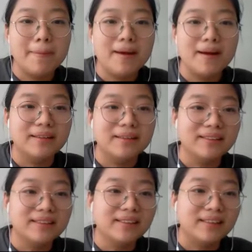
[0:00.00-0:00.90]
And
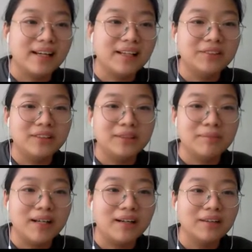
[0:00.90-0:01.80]
the
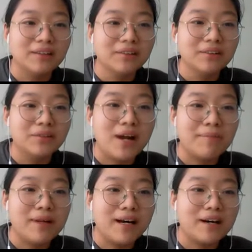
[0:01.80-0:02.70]
HTML
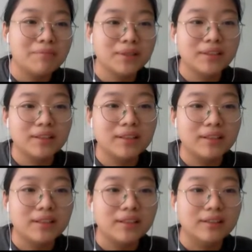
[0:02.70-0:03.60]
wrapped up
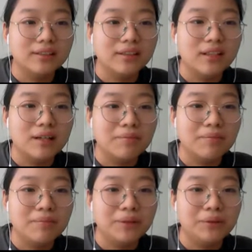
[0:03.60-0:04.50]
and
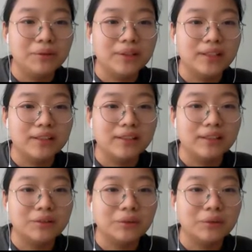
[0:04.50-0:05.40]
between
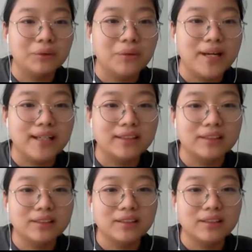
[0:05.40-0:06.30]
the two wings,
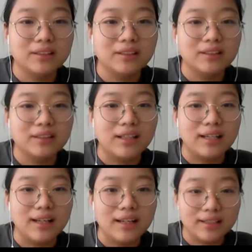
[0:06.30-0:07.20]

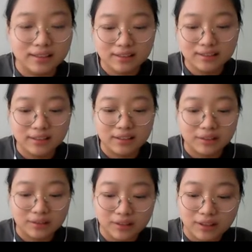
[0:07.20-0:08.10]
like this,
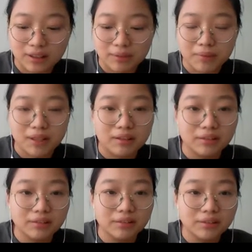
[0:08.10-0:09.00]
HTML,
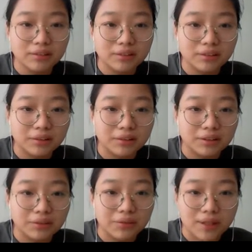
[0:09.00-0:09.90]

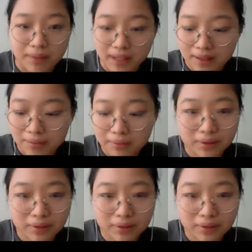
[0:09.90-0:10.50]
it's wrapped up.